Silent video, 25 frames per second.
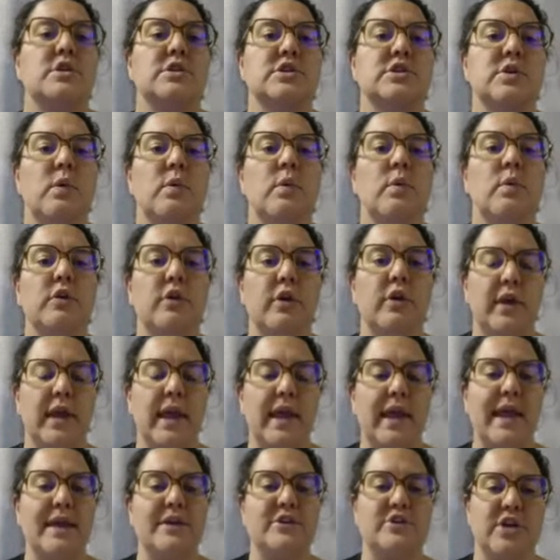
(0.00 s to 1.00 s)
So when we're
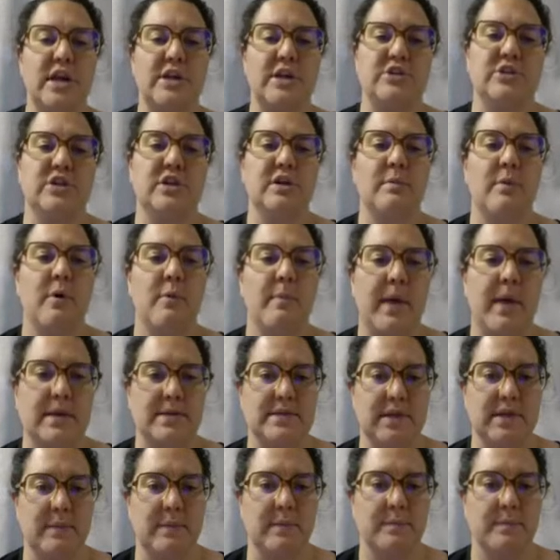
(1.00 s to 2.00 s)
looking at changing a
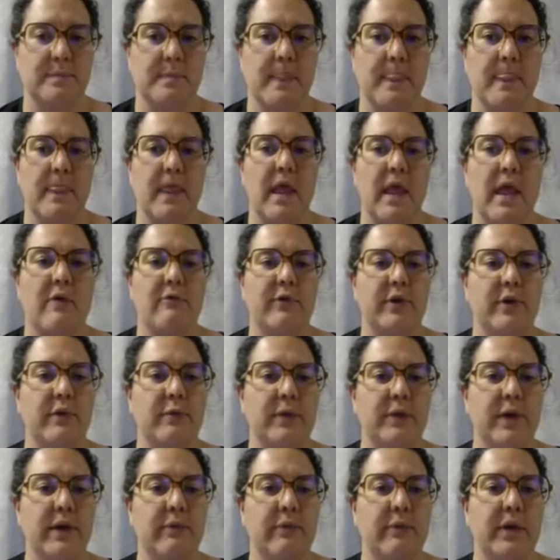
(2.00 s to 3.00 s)
momentum, if we
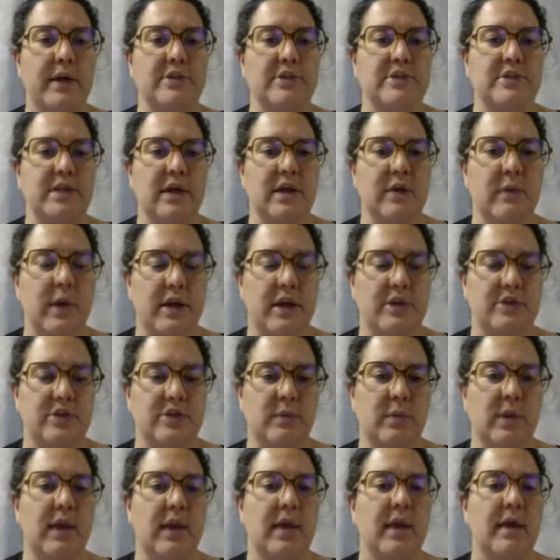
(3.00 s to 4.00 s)
rearrange the
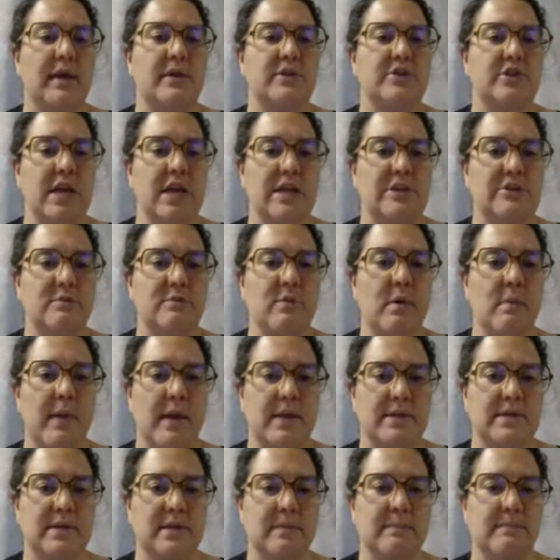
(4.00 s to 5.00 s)
equation, we can get a change in
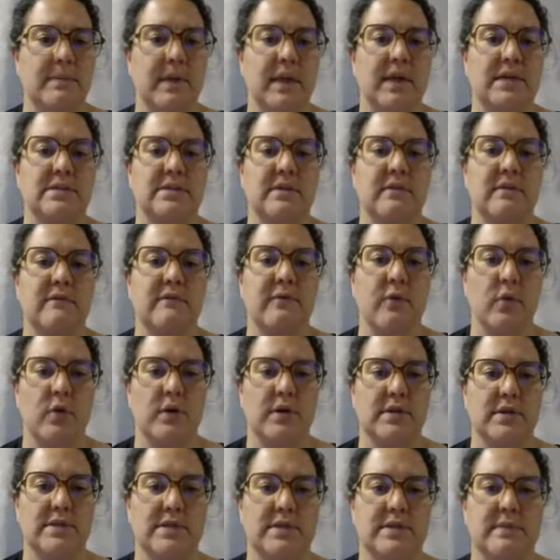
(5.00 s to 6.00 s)
momentum is
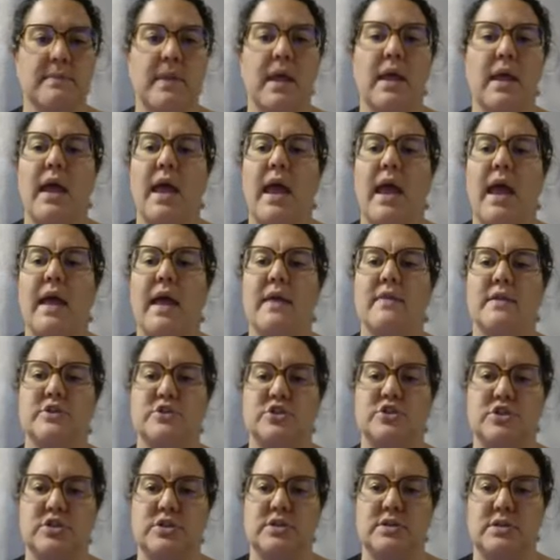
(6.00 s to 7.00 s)
force and the
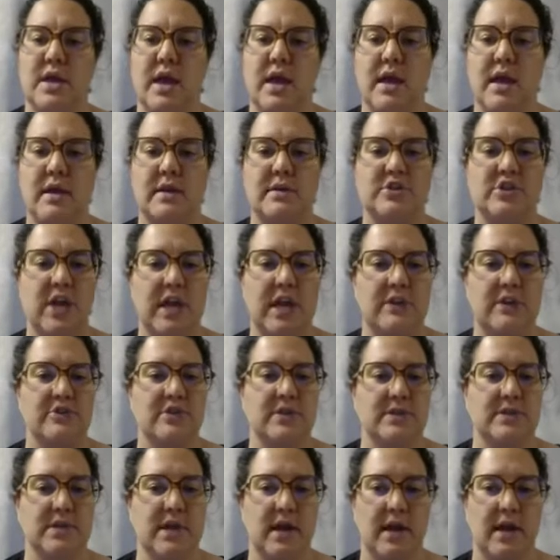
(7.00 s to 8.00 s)
change
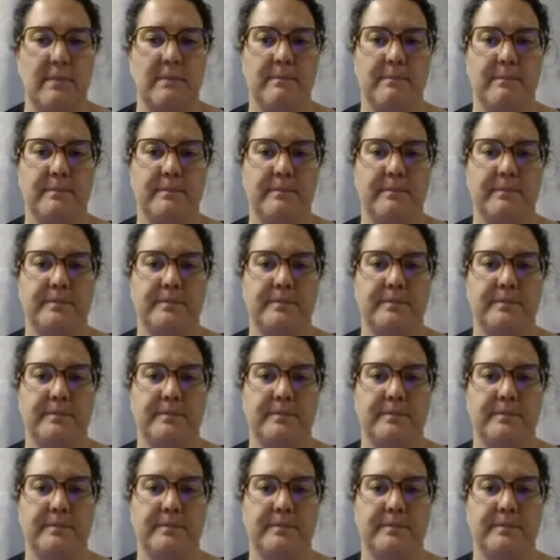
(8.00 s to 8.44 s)
in time.